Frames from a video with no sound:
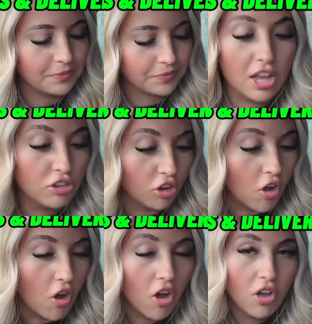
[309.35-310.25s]
The
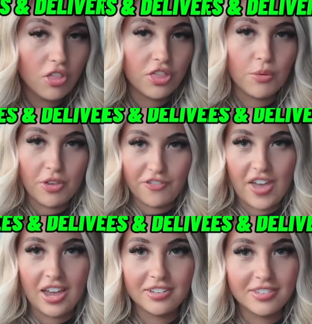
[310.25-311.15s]
door that we
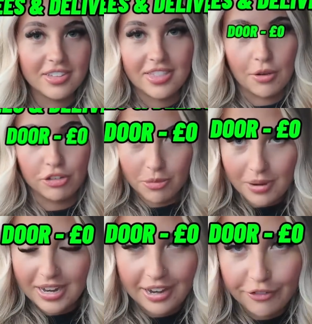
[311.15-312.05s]
fixed, that was
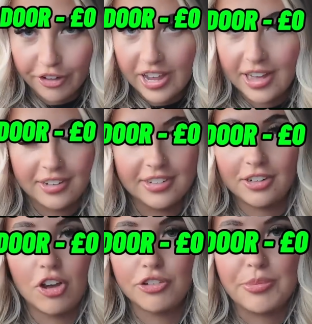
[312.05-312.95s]
completely free. That didn't
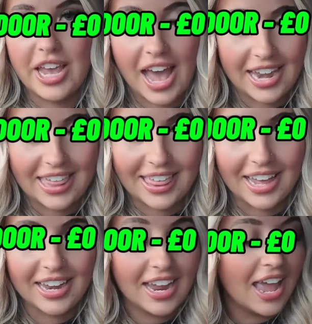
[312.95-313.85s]
cost me anything.